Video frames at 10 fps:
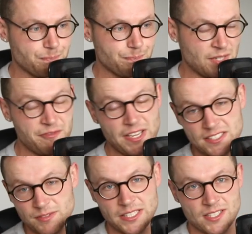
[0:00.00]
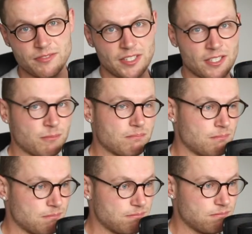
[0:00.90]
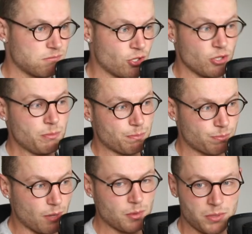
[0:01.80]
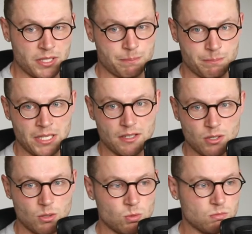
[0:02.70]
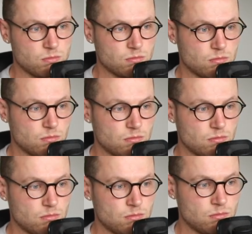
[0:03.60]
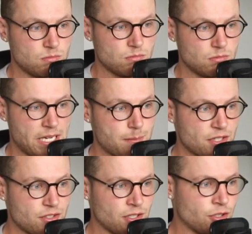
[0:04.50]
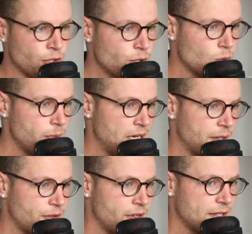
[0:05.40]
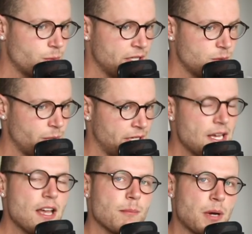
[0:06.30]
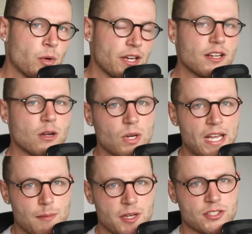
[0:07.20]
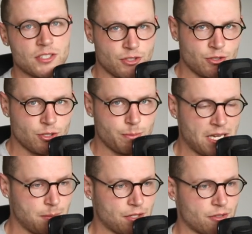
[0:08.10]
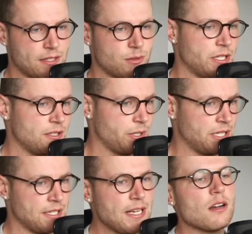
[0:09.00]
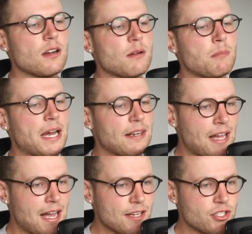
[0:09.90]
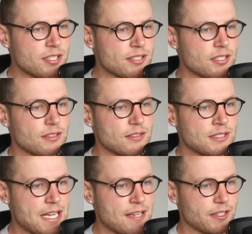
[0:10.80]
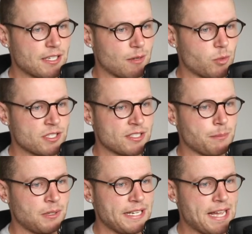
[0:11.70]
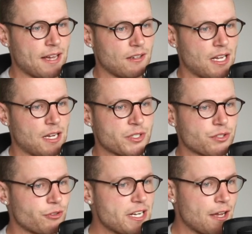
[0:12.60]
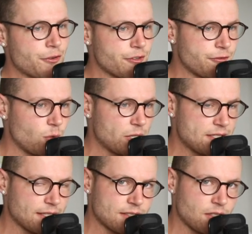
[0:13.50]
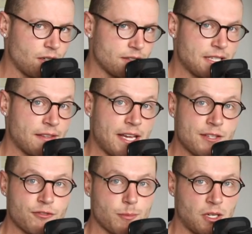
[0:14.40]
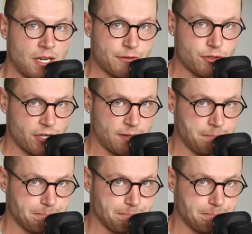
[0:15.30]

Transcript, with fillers: effectively, this video could probably be called How Much Did Google Pay Me Throughout 2020? But we're going to call it How Much Did YouTube Pay Me Throughout 2020? My largest day of income, which is a complete outlier, was $346. Now, that is from a live stream.